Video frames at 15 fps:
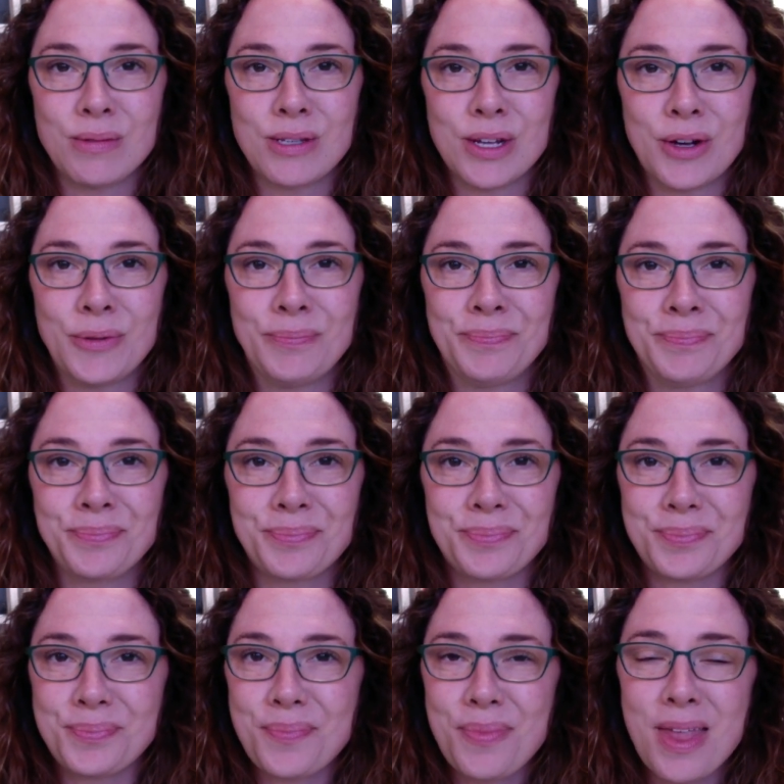So
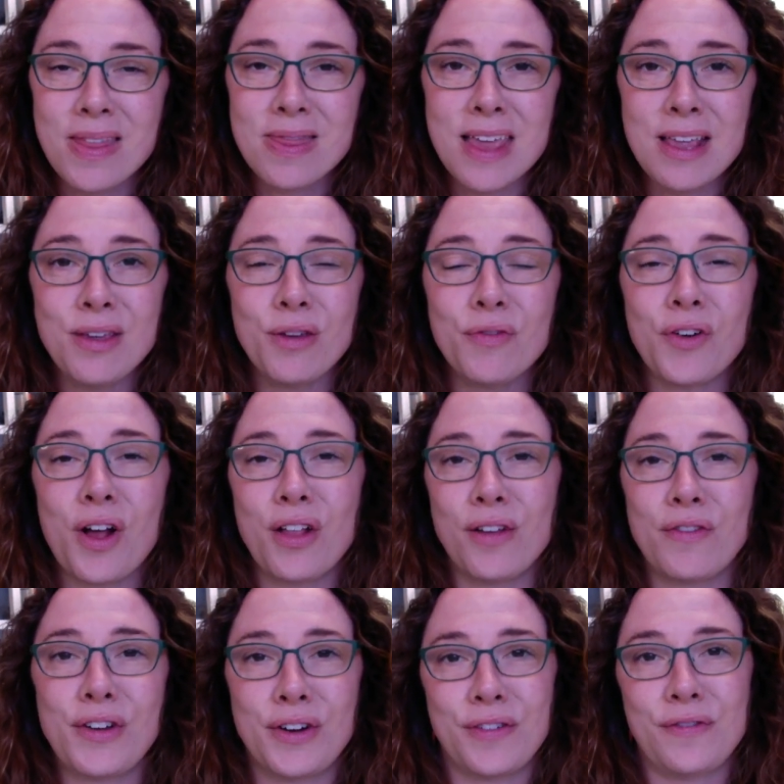thank you for all
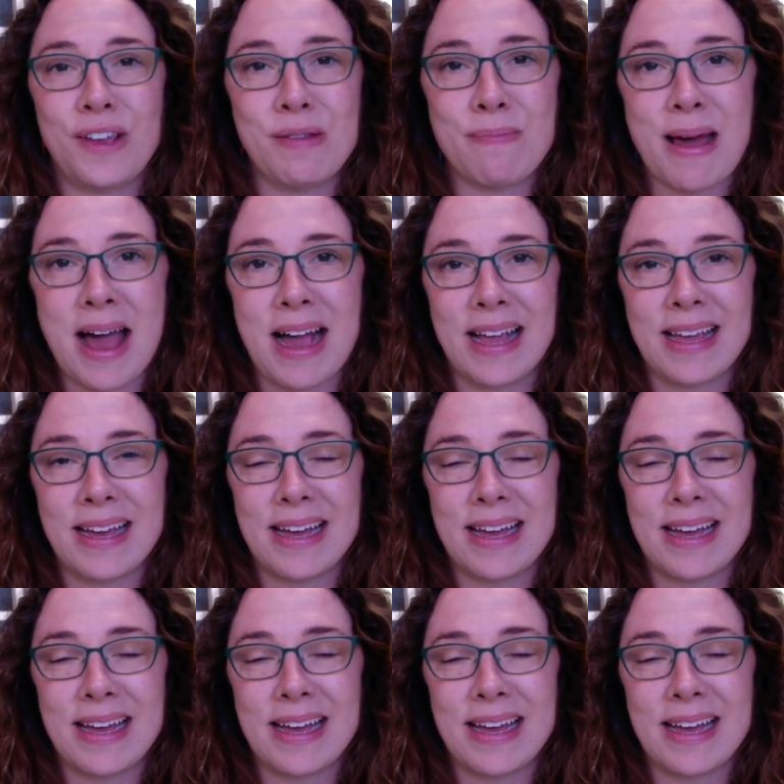of your feedback.